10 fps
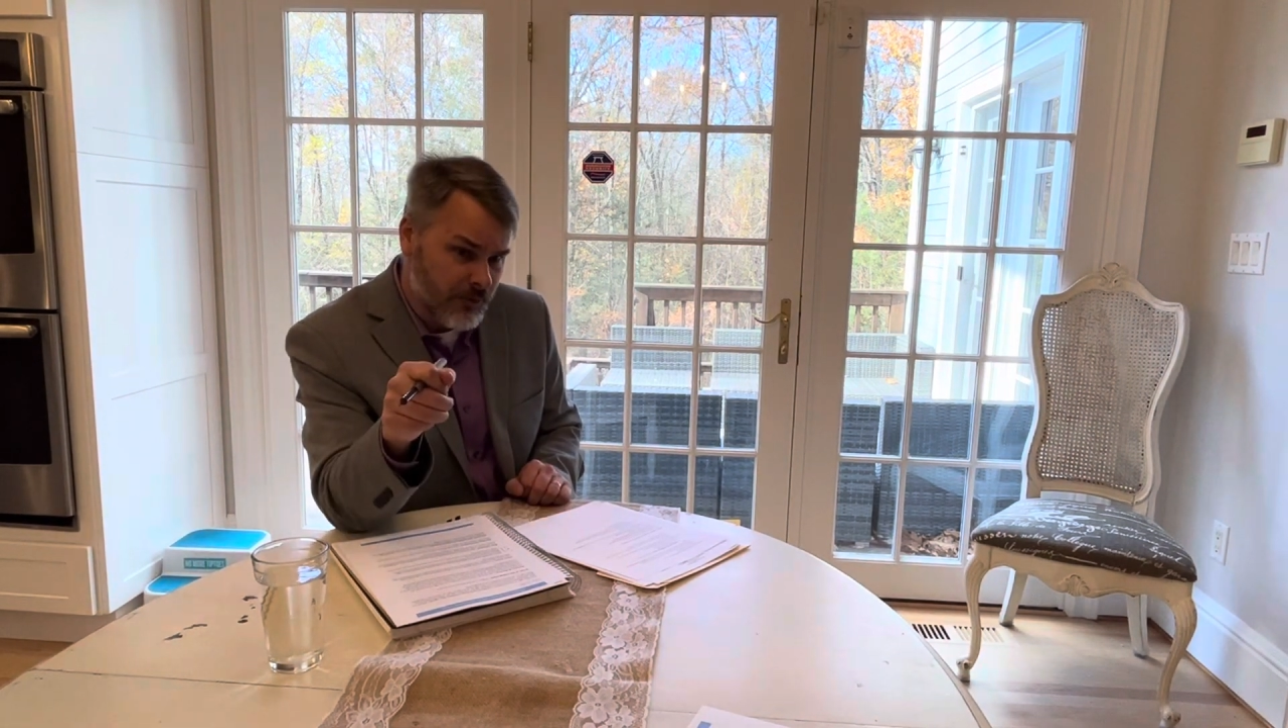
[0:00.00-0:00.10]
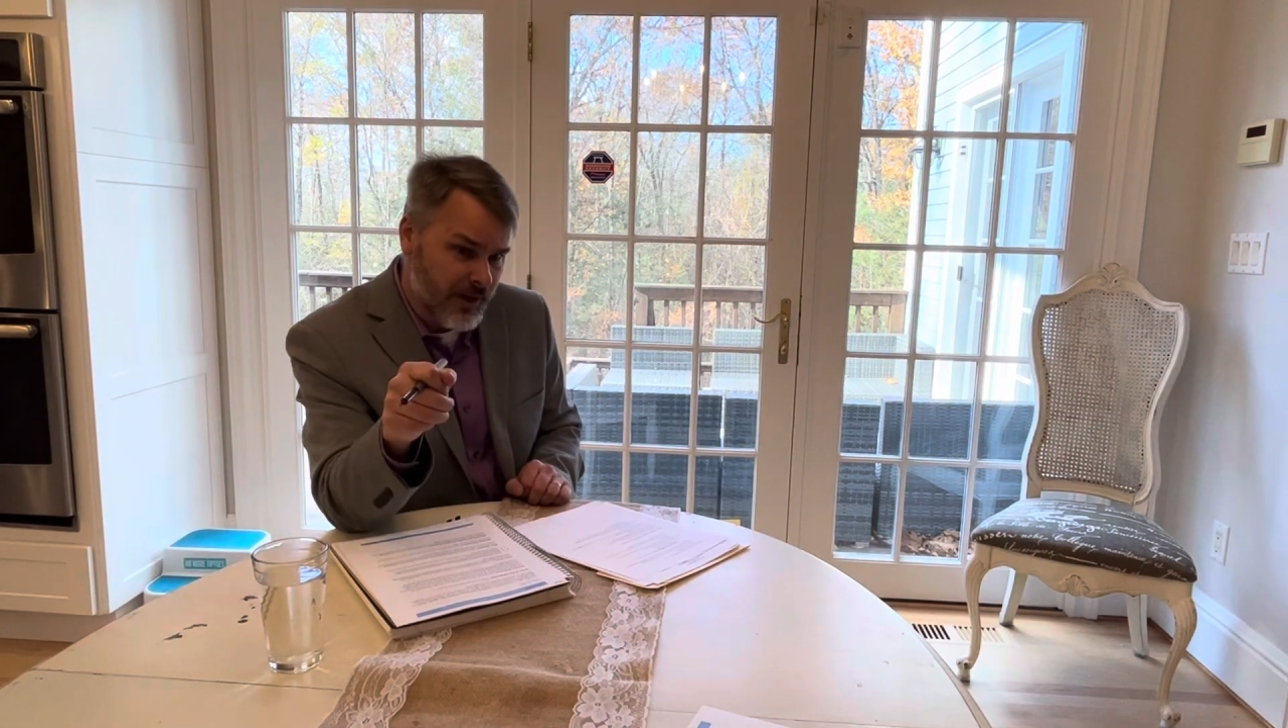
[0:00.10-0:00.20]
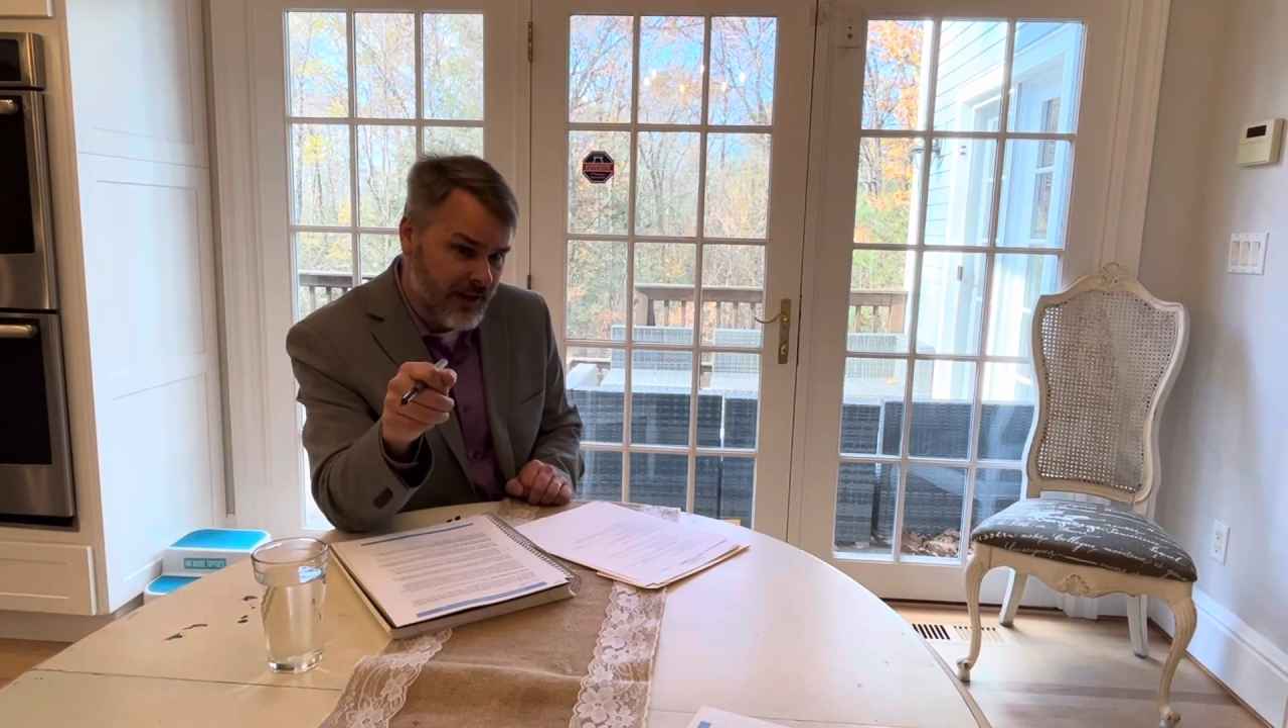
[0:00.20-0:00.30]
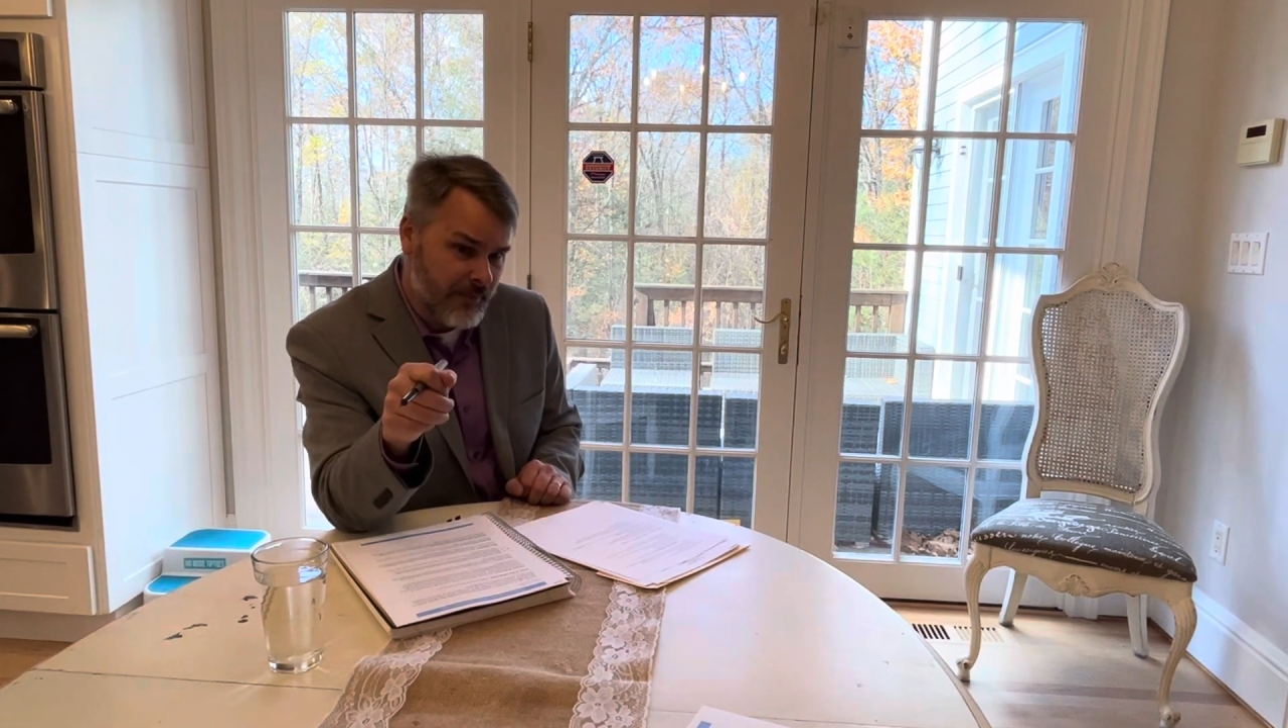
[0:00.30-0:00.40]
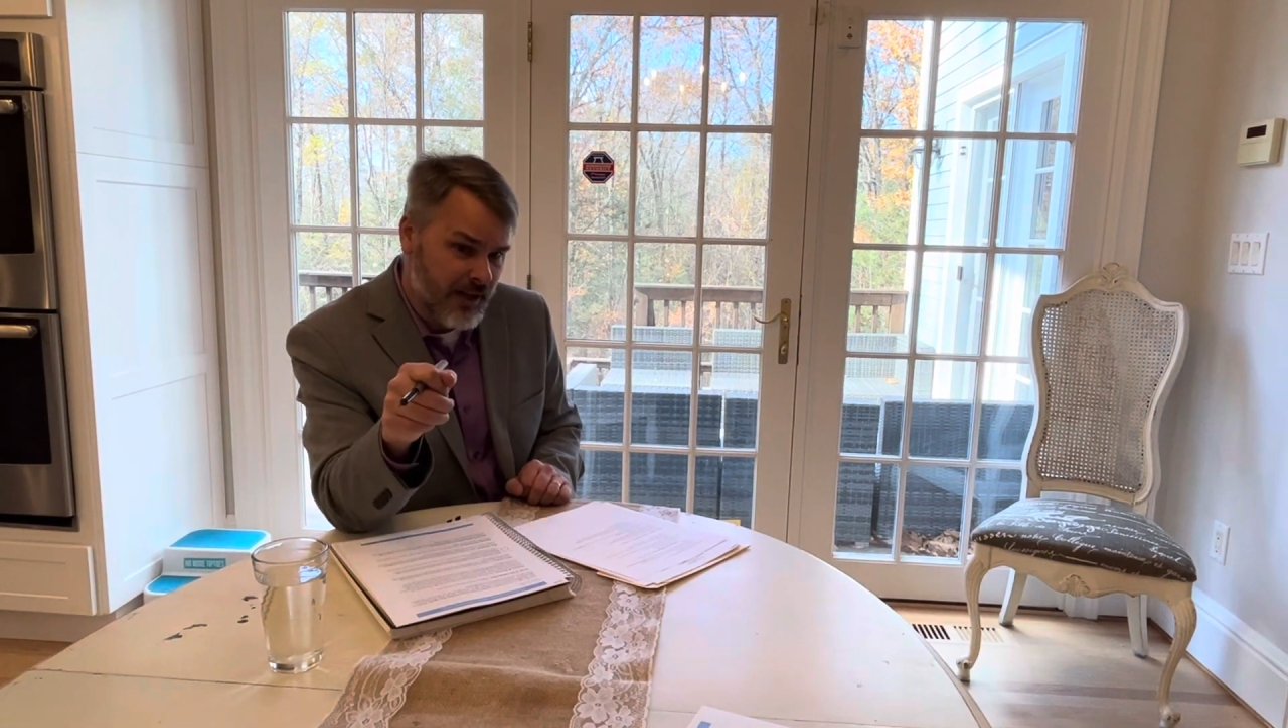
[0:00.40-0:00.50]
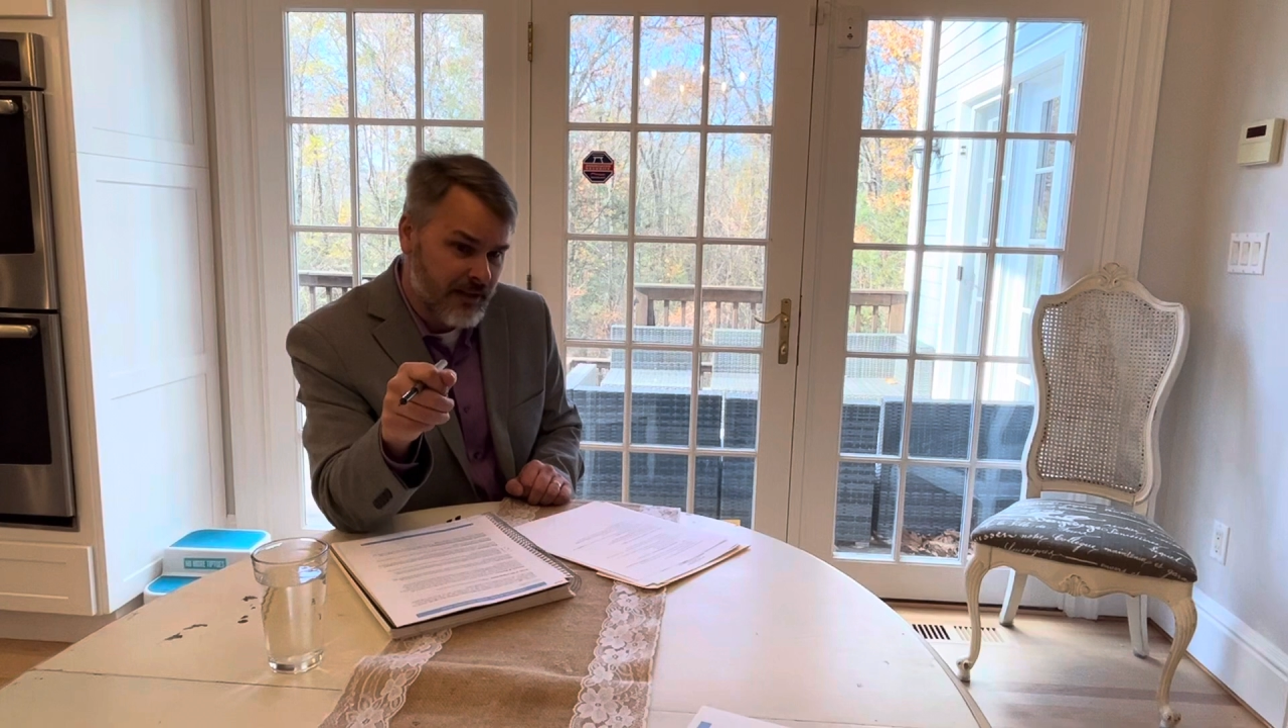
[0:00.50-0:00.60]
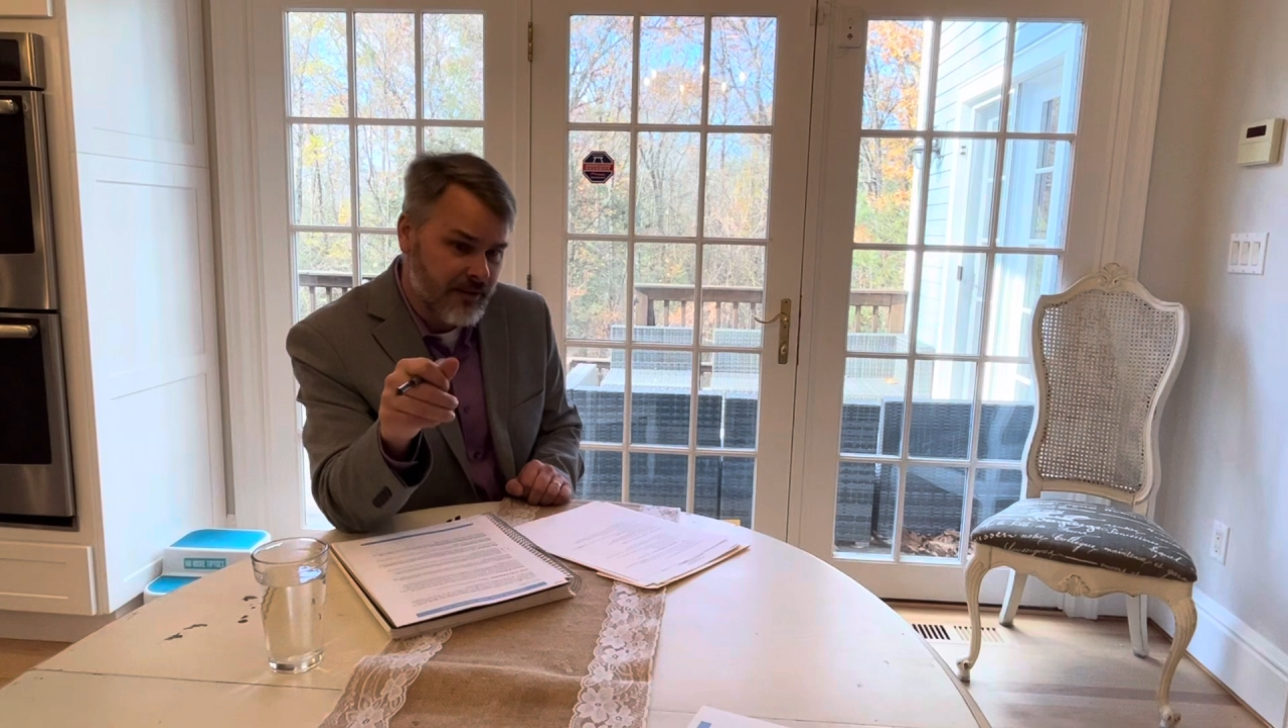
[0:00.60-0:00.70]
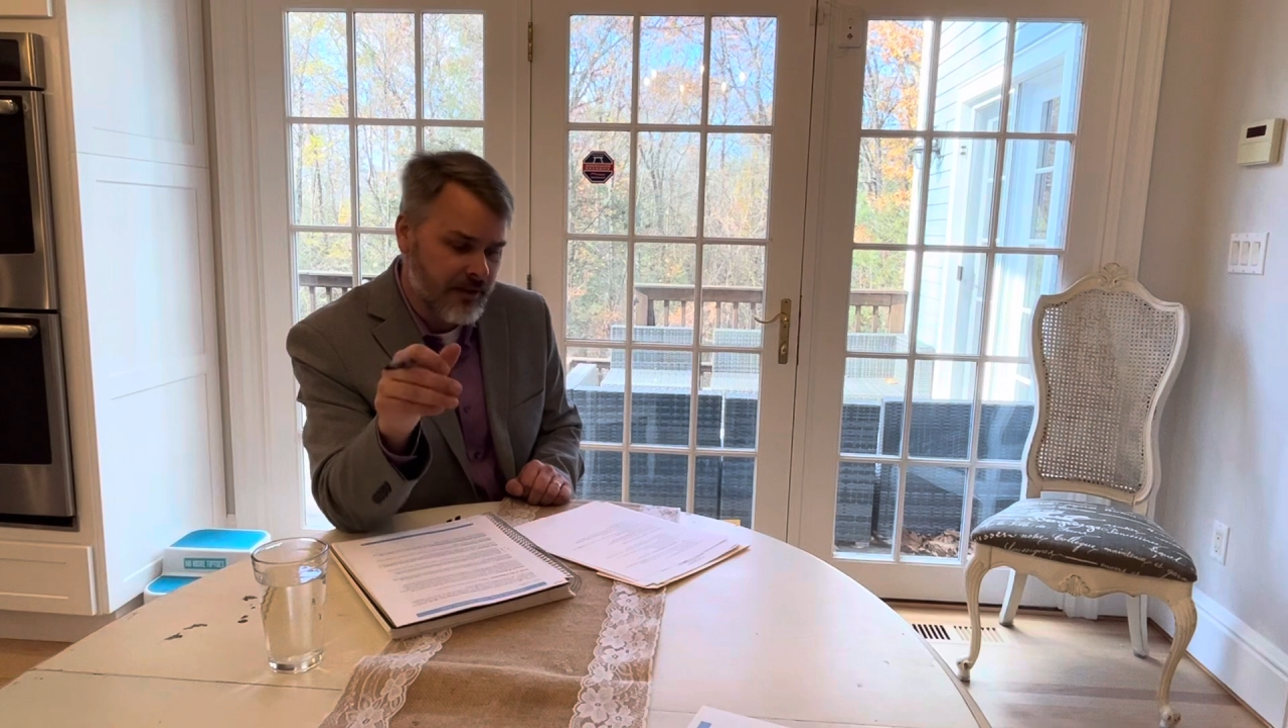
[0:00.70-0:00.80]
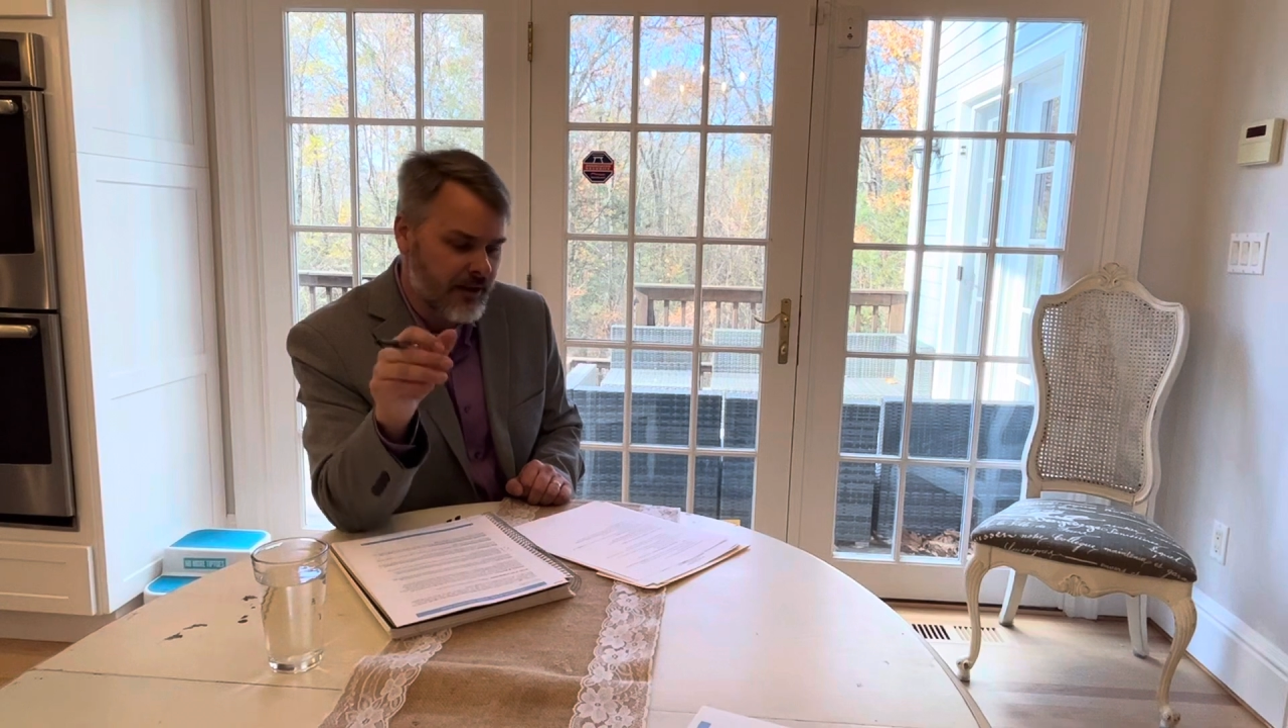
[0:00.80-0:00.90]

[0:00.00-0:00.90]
recommend